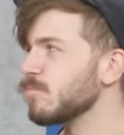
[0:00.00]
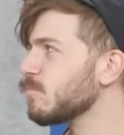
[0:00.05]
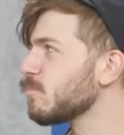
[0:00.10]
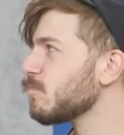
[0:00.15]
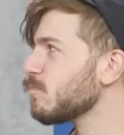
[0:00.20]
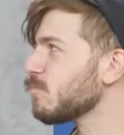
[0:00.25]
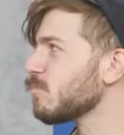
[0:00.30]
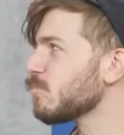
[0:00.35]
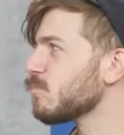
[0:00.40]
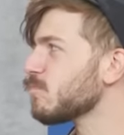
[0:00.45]

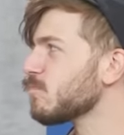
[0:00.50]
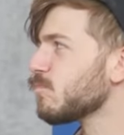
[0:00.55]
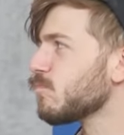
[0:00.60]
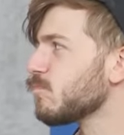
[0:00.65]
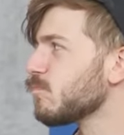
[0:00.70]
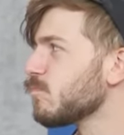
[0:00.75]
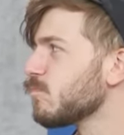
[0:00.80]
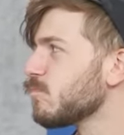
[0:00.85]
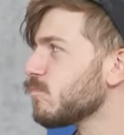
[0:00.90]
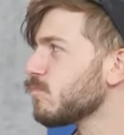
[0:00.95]

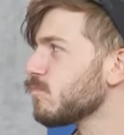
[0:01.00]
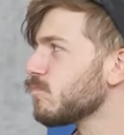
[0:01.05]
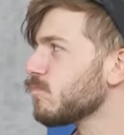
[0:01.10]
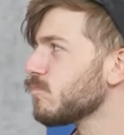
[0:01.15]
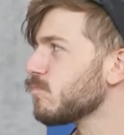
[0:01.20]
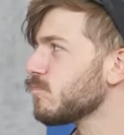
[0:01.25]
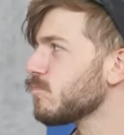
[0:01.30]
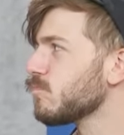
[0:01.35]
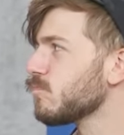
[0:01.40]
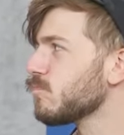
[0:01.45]

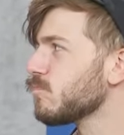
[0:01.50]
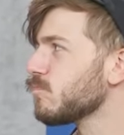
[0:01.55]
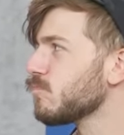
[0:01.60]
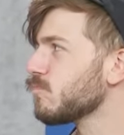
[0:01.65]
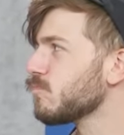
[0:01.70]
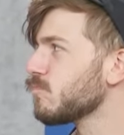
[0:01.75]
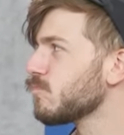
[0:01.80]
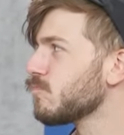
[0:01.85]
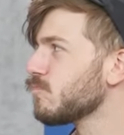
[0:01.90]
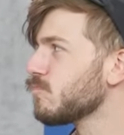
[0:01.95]

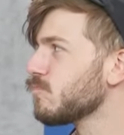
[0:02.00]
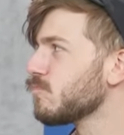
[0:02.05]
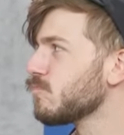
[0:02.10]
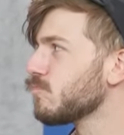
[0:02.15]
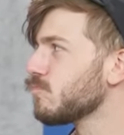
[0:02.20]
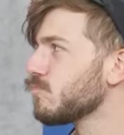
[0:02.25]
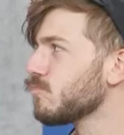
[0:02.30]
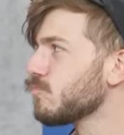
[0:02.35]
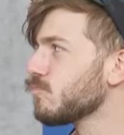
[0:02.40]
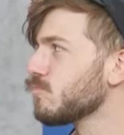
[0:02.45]

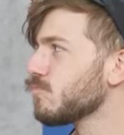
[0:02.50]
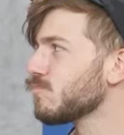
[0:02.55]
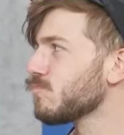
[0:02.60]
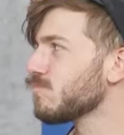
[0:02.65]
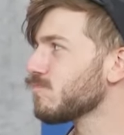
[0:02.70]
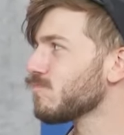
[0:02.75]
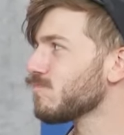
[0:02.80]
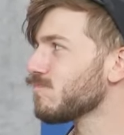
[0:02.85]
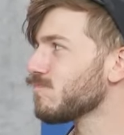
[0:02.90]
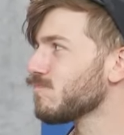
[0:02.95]

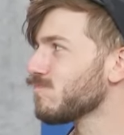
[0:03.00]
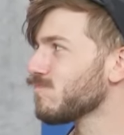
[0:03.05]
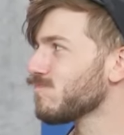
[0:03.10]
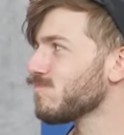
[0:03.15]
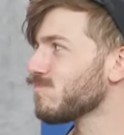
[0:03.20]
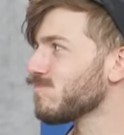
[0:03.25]
This person isn't speaking.